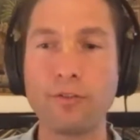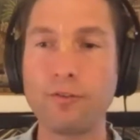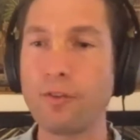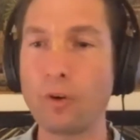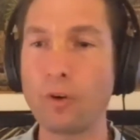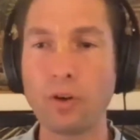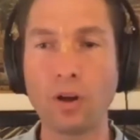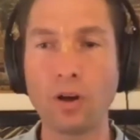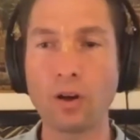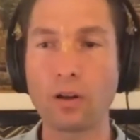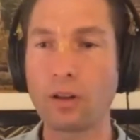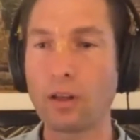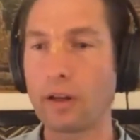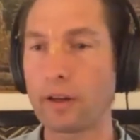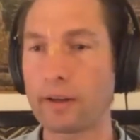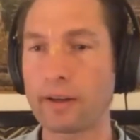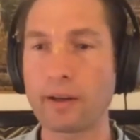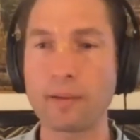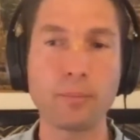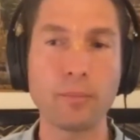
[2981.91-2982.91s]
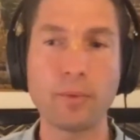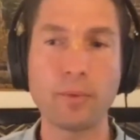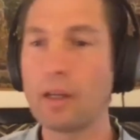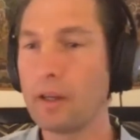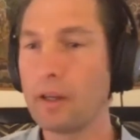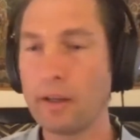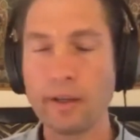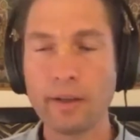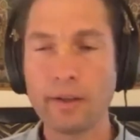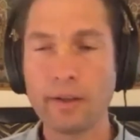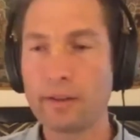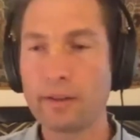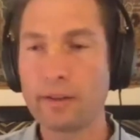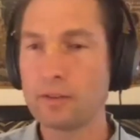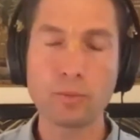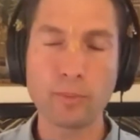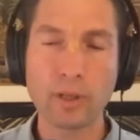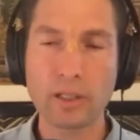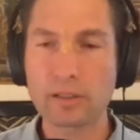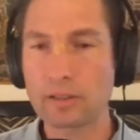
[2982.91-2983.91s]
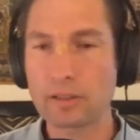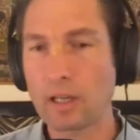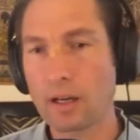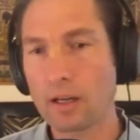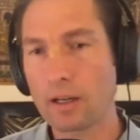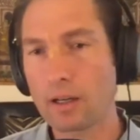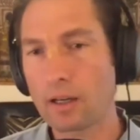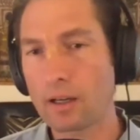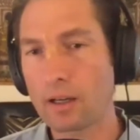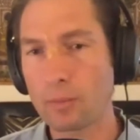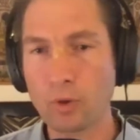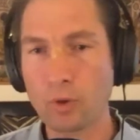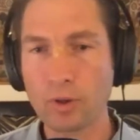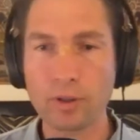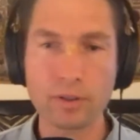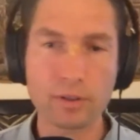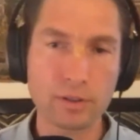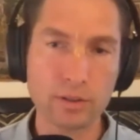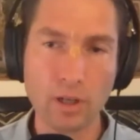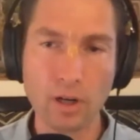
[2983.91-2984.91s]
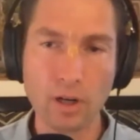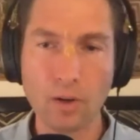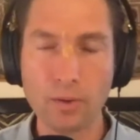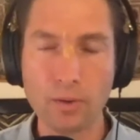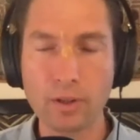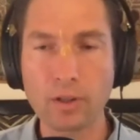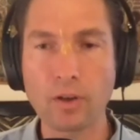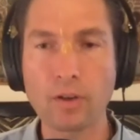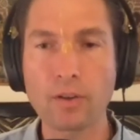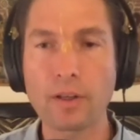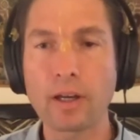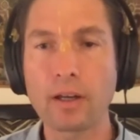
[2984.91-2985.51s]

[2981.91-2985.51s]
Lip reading: full on like I'm doing my sadhana and I'm wearing a sari and all that.